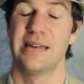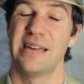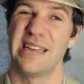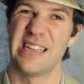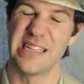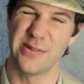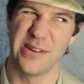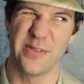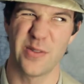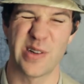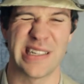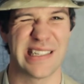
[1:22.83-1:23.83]

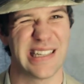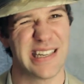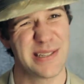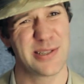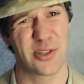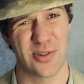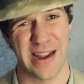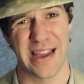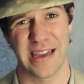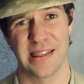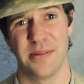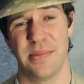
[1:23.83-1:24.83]
However, it does
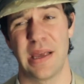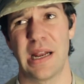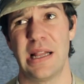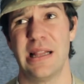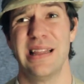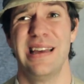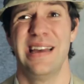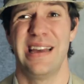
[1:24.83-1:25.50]
drag in the middle,